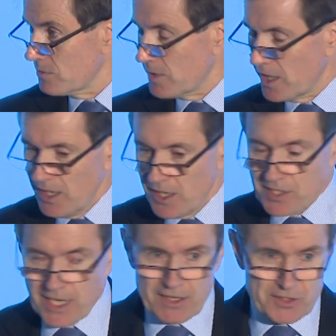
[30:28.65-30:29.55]
uh, to,
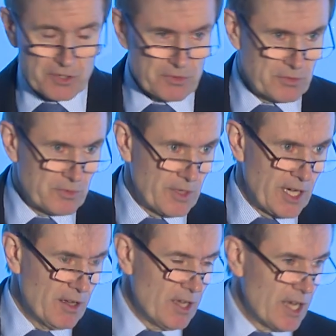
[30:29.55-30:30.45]
to uh,
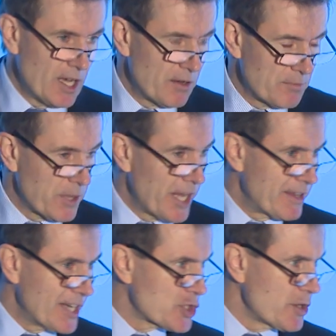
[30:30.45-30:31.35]
uh, ply
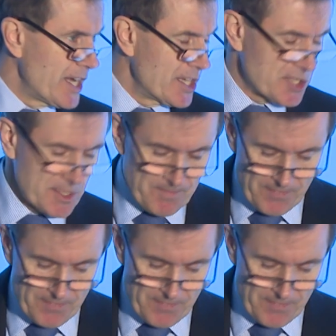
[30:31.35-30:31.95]
their trades.